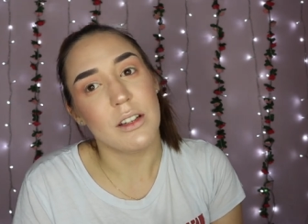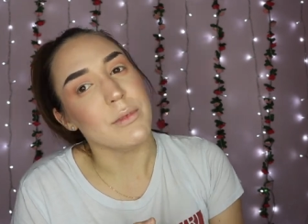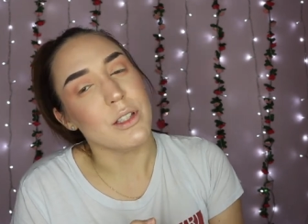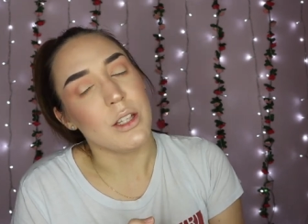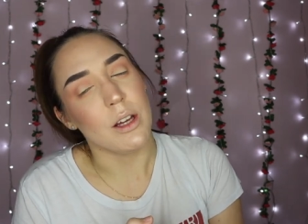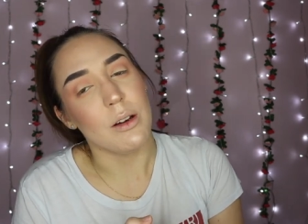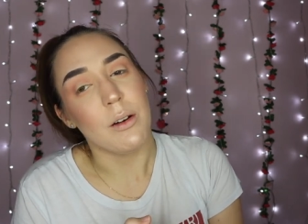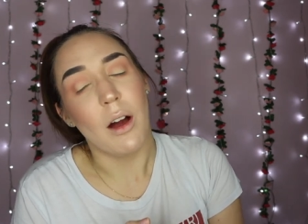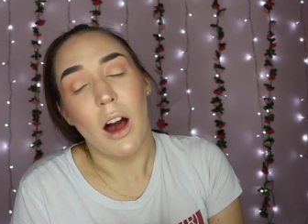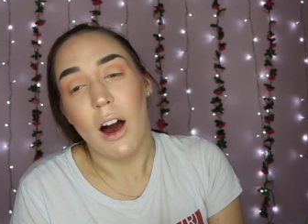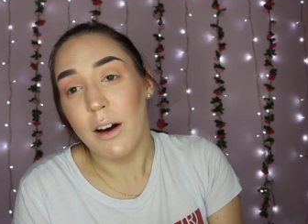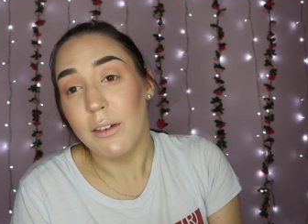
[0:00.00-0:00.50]

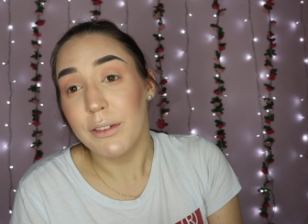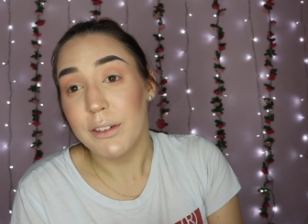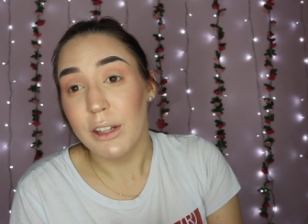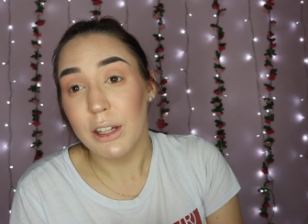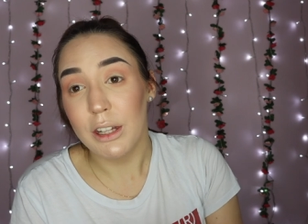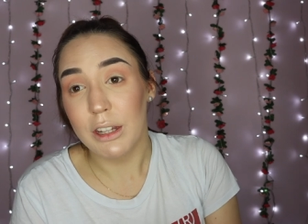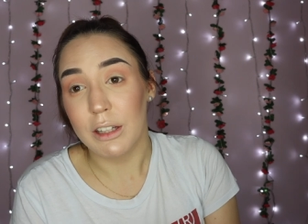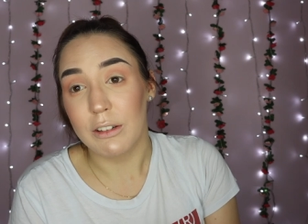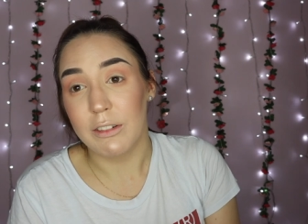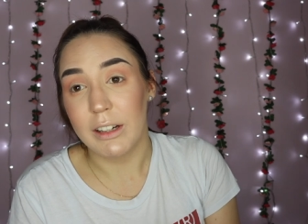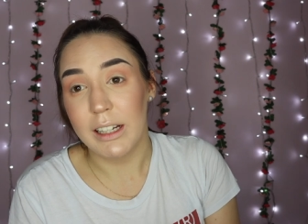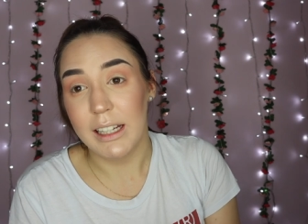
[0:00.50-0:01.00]
So after
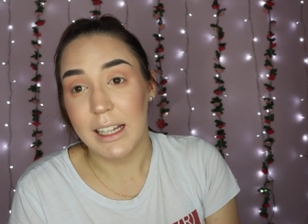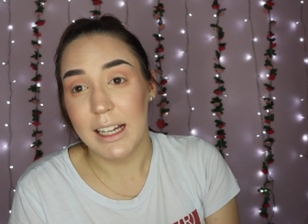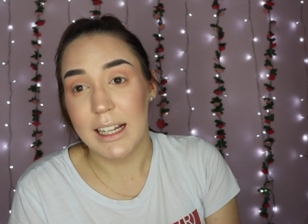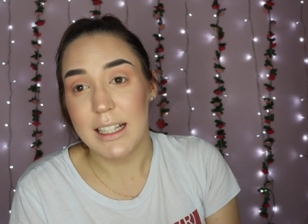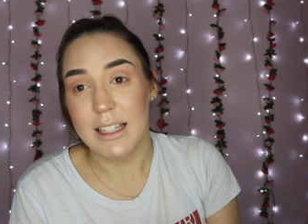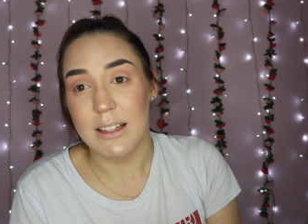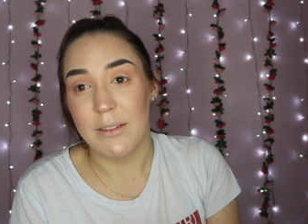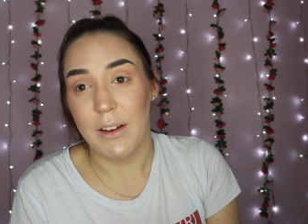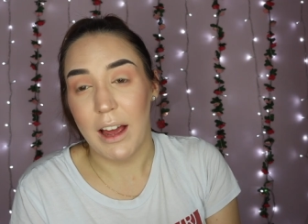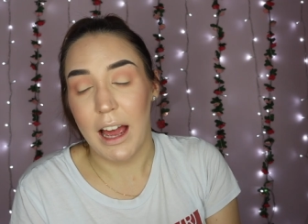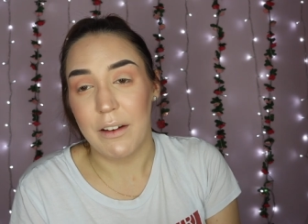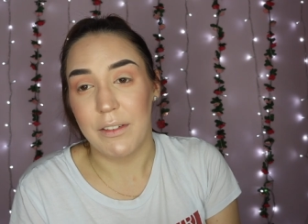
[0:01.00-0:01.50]
three
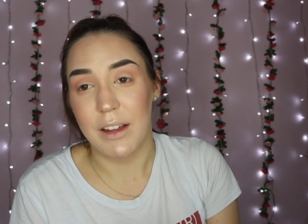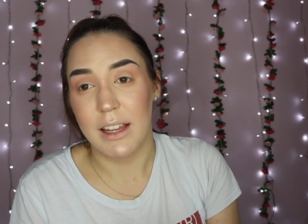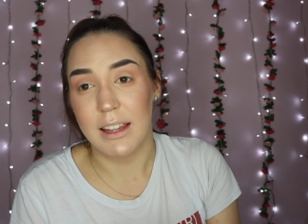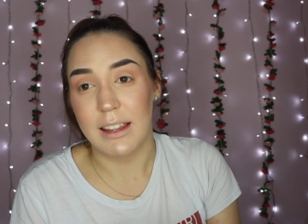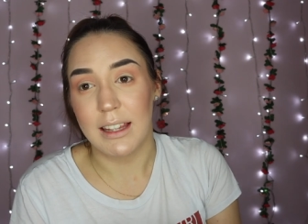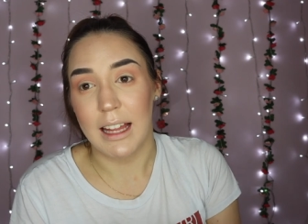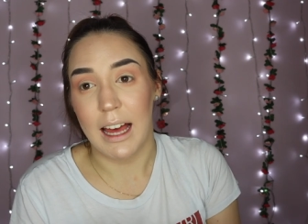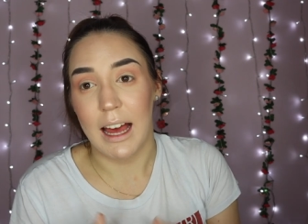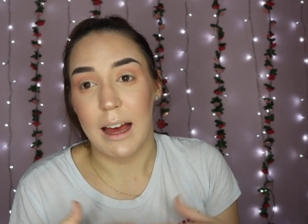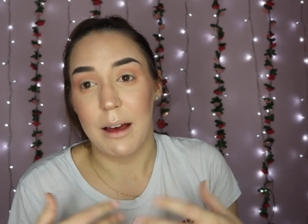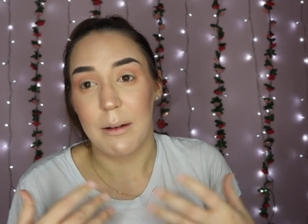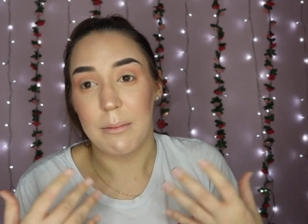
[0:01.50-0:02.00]
years of having
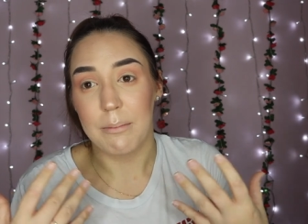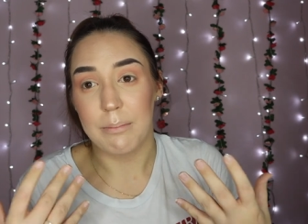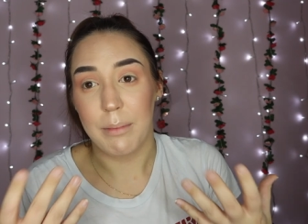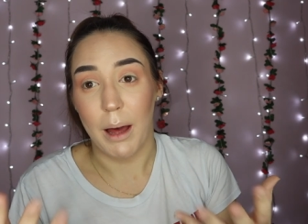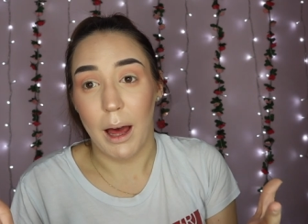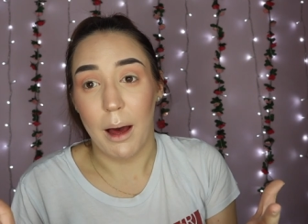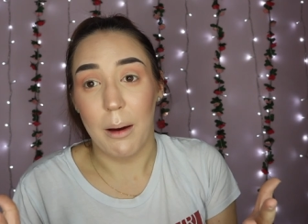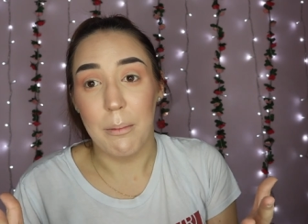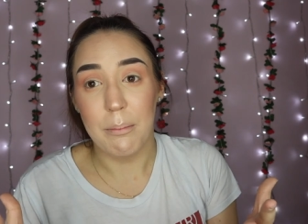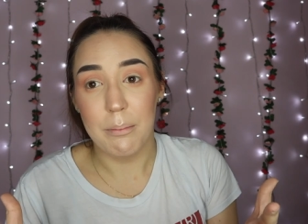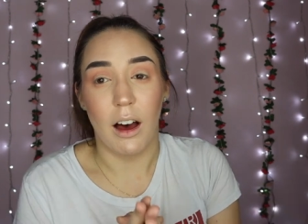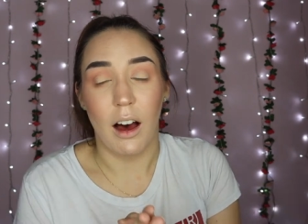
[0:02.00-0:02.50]
that
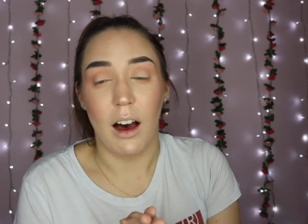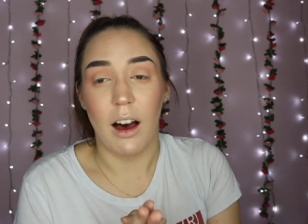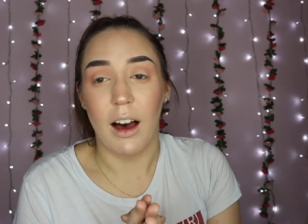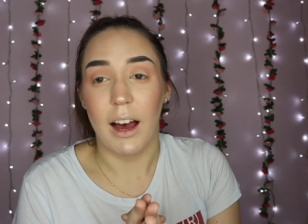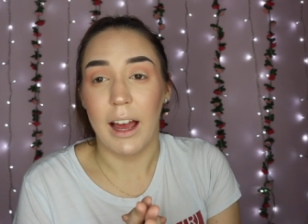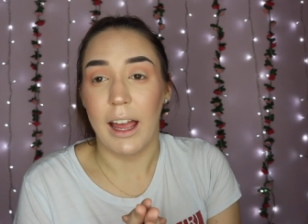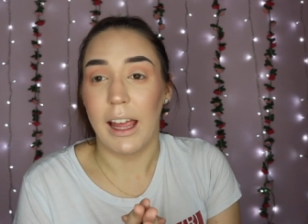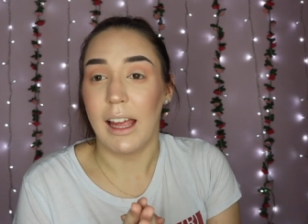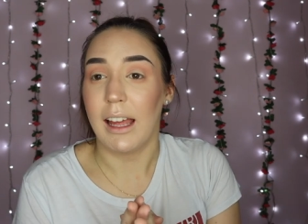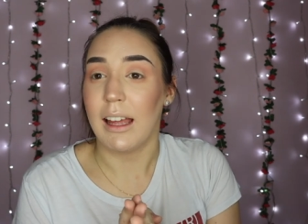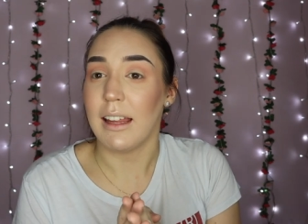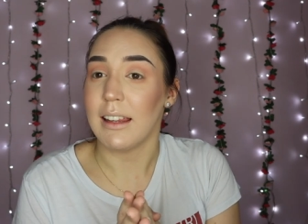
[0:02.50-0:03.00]
pump,
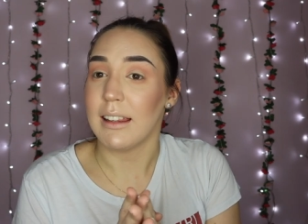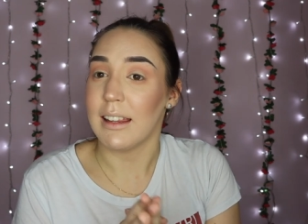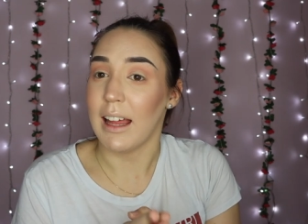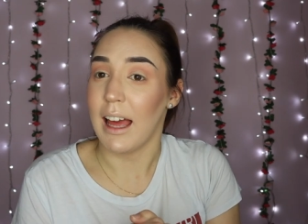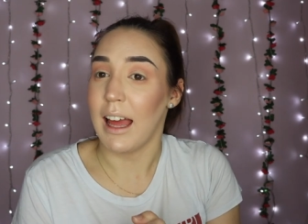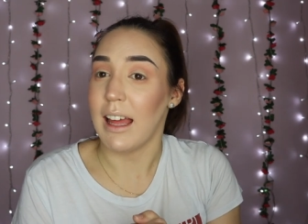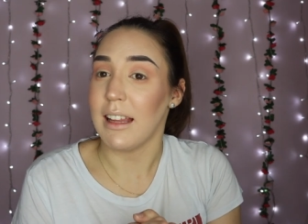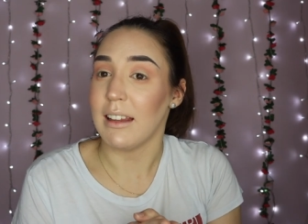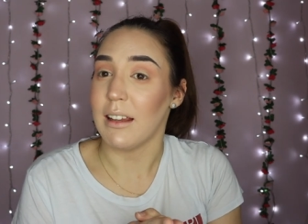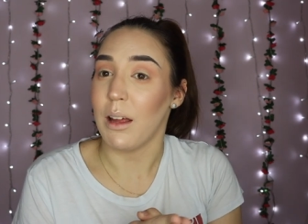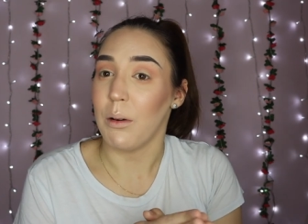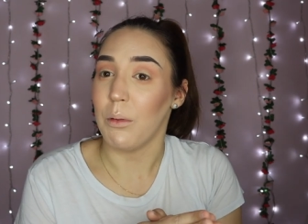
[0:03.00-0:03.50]
I
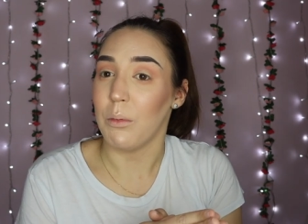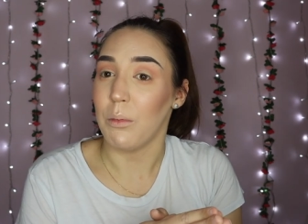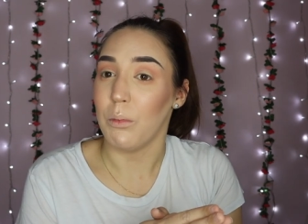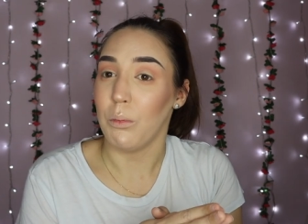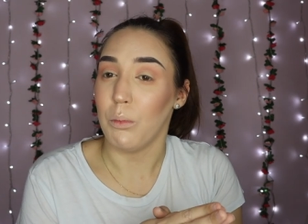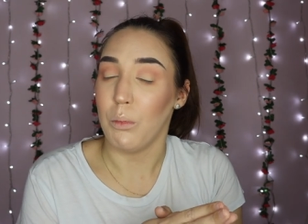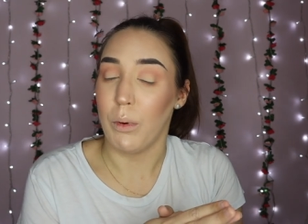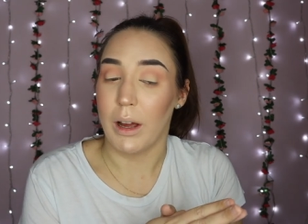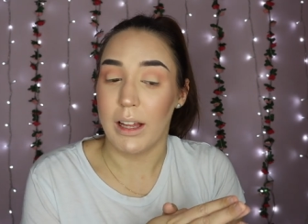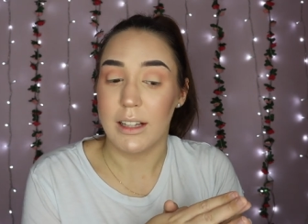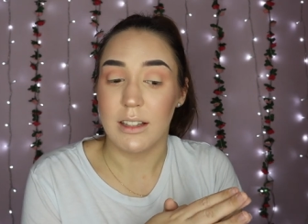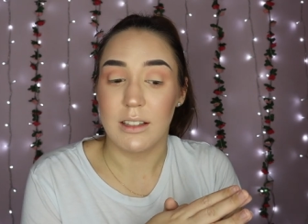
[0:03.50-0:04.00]
then
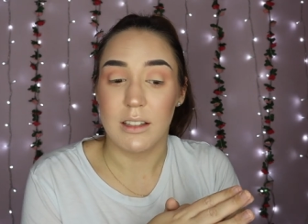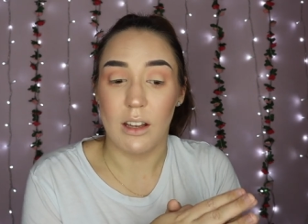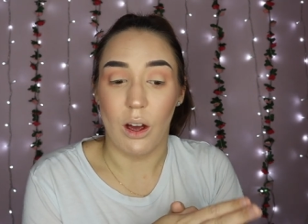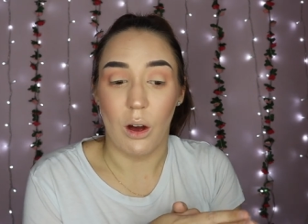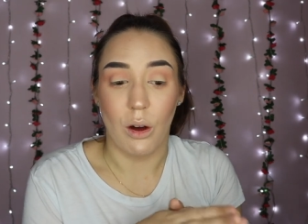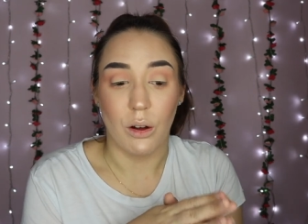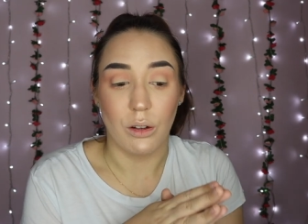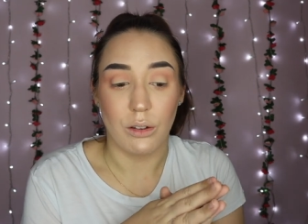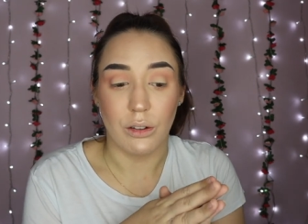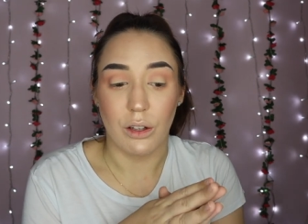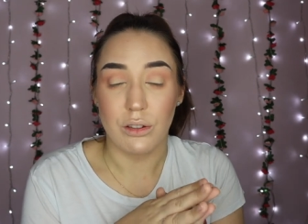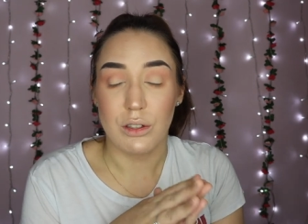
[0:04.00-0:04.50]
went
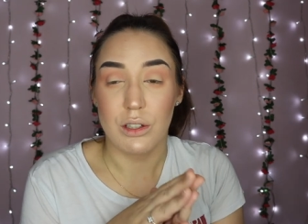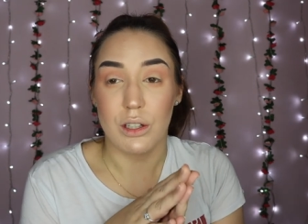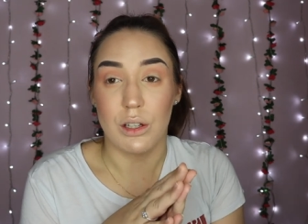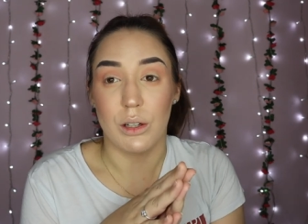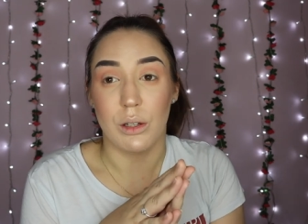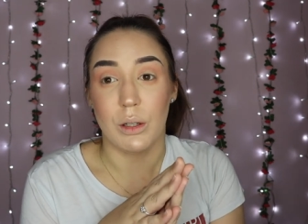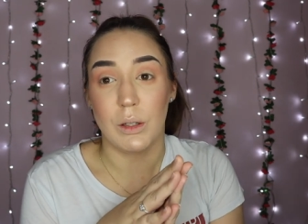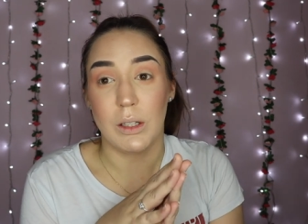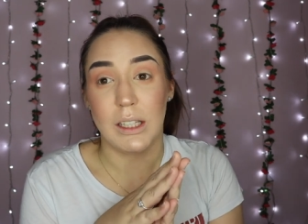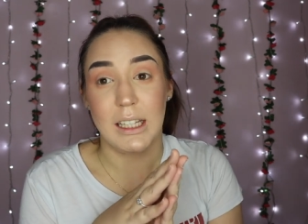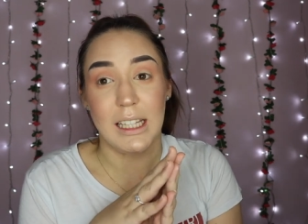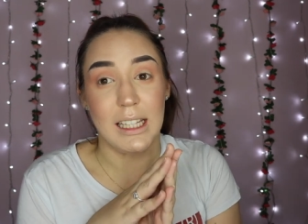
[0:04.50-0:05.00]
on
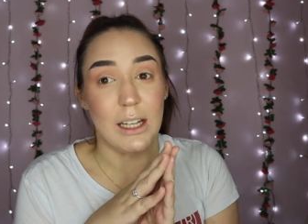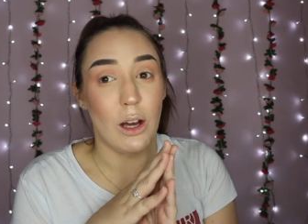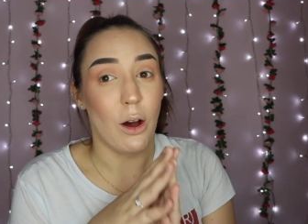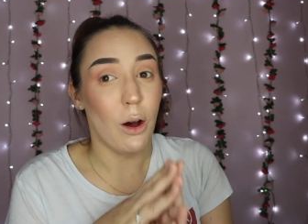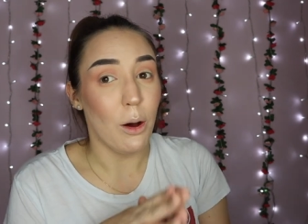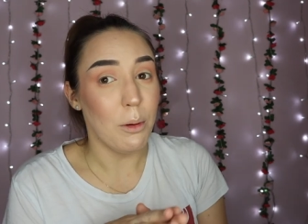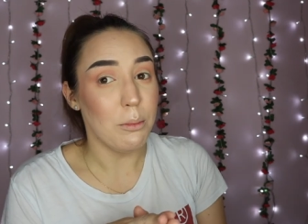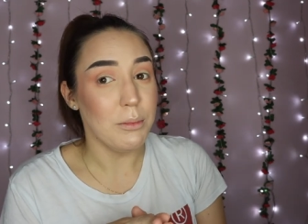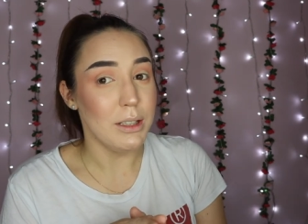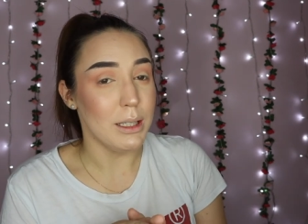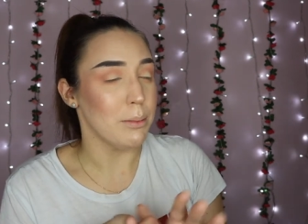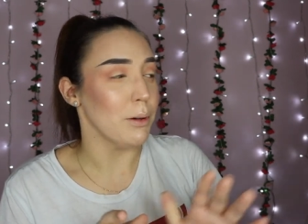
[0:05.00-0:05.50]
to the
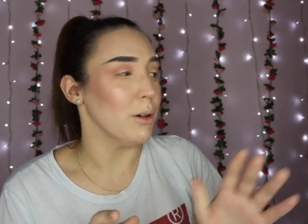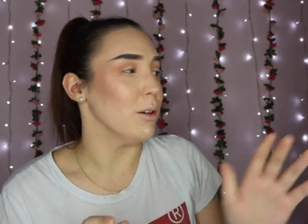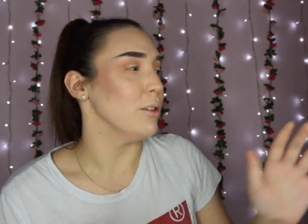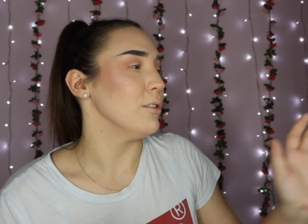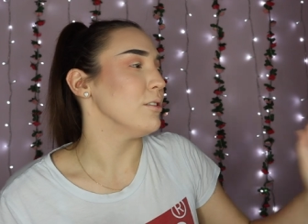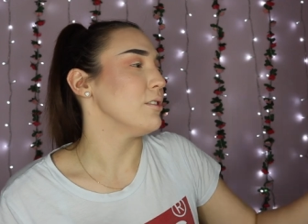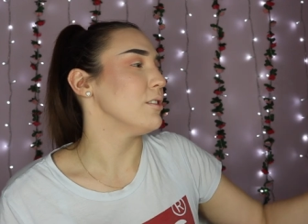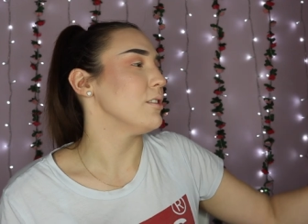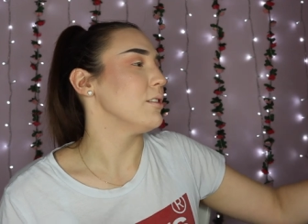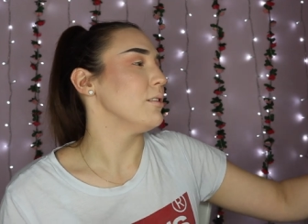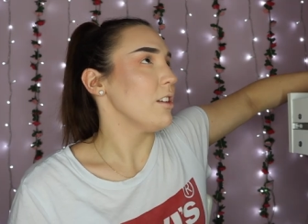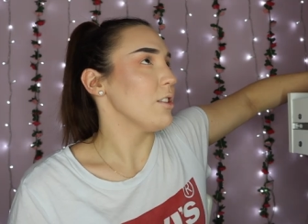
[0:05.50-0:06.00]

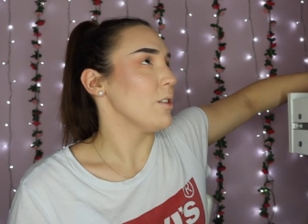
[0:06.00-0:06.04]
Omnipod.